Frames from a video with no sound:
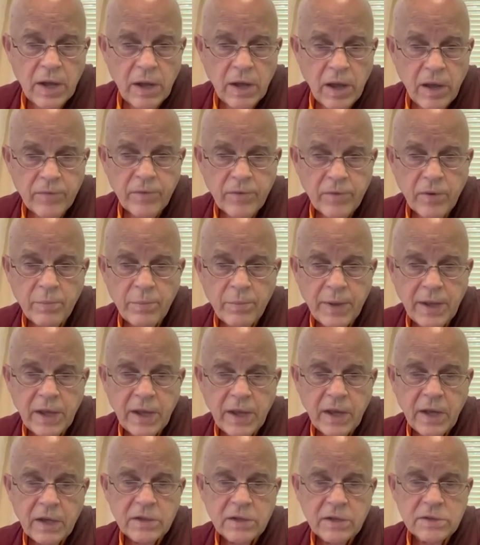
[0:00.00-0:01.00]
other
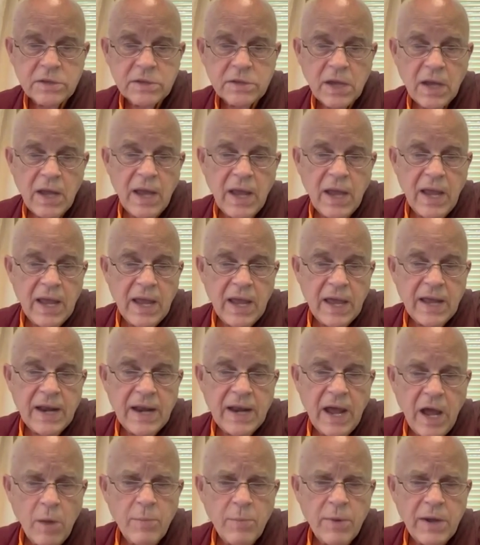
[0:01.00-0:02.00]
beings and
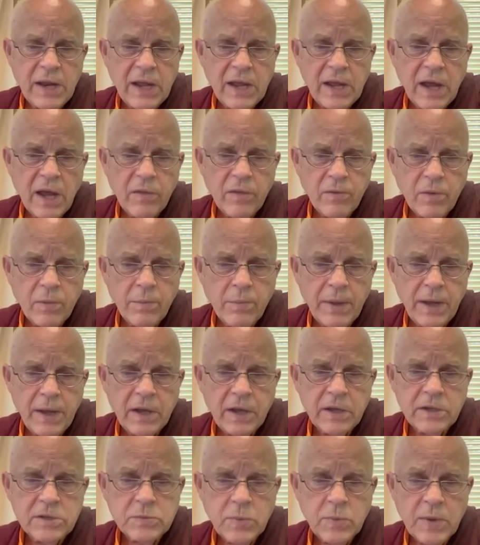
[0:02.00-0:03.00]
how many other
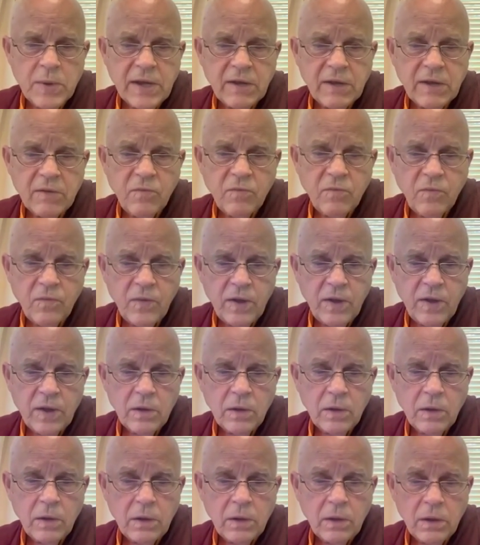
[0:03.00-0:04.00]
beings we can
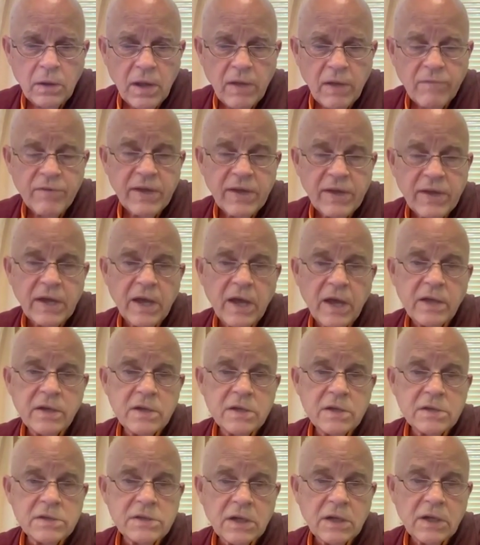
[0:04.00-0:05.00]
feel loving
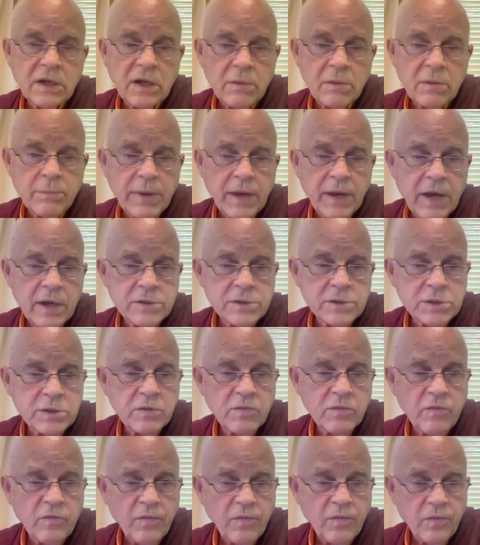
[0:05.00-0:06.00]
kindness and
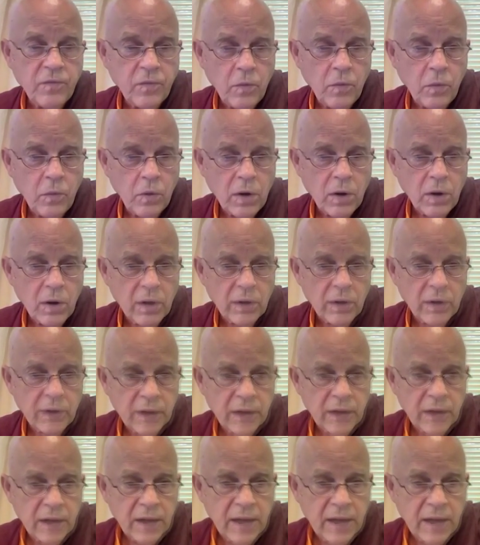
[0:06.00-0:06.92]
compassion for.